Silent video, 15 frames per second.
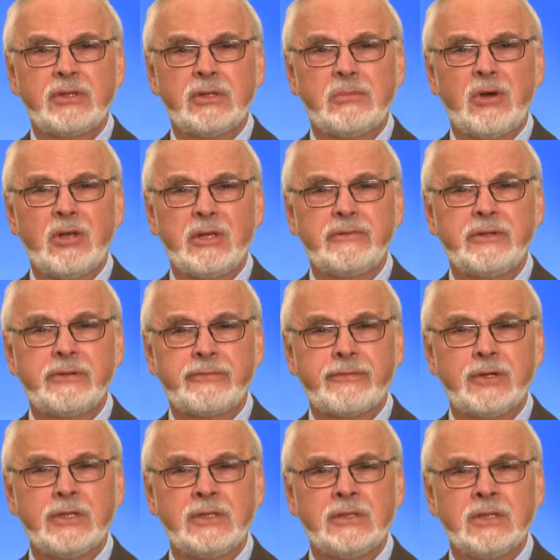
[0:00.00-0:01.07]
on the ball of your
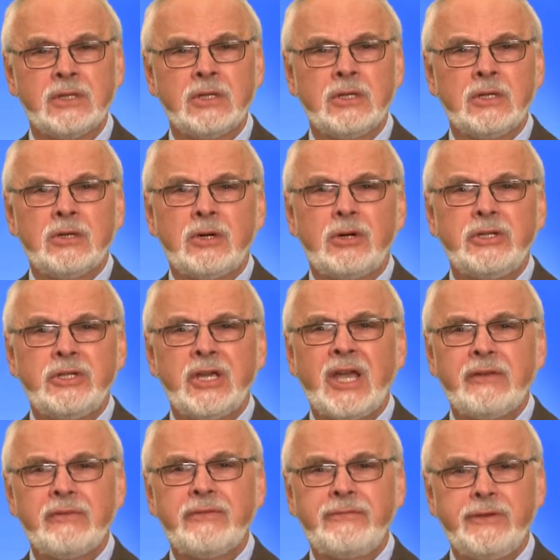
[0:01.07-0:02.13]
foot? Or do you
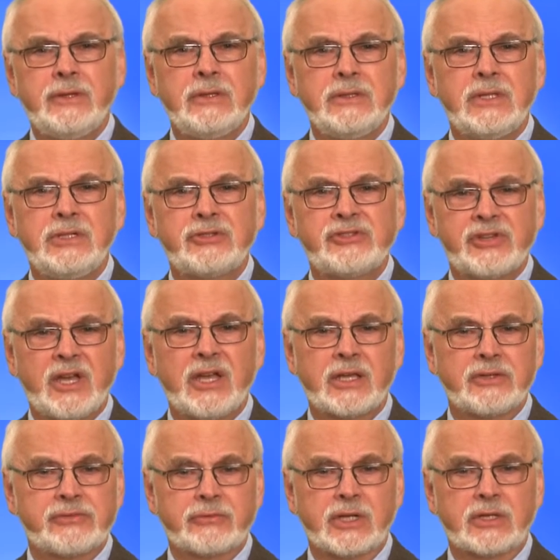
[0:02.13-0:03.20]
have the feeling that your sock
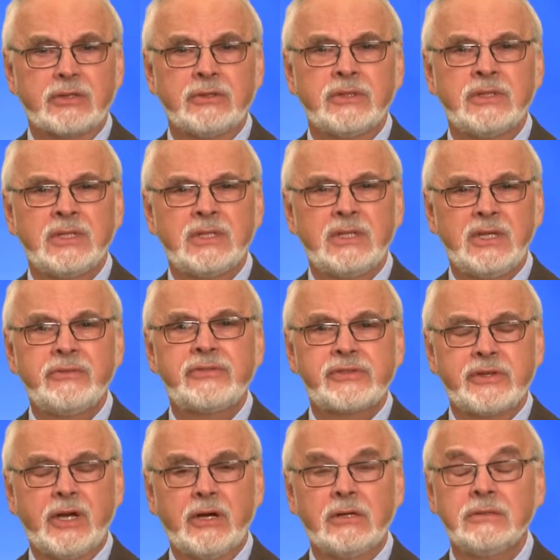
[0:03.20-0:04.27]
is wrinkled? If
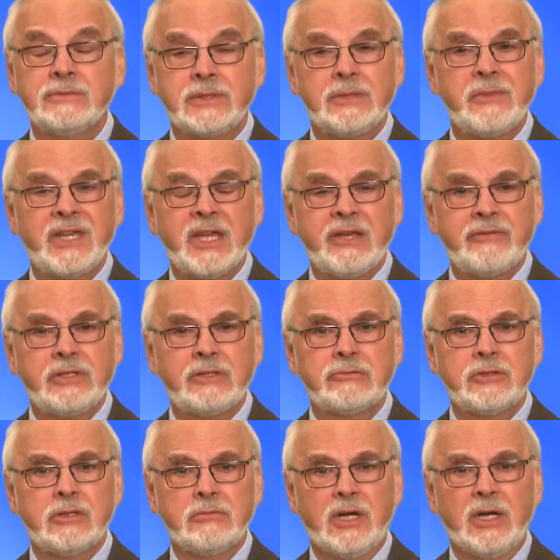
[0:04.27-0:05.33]
so, you may have a
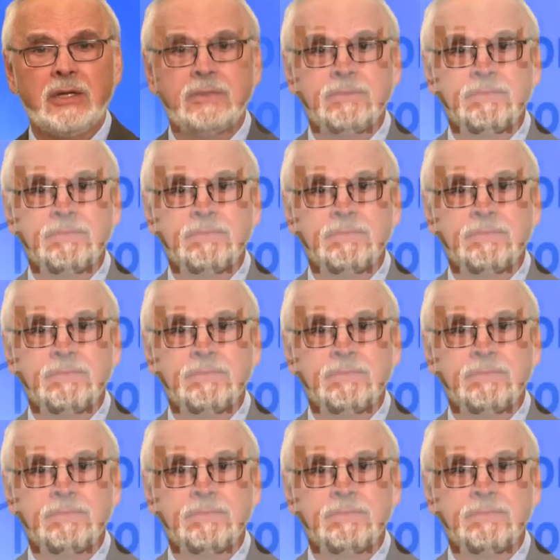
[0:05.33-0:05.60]
neuroma.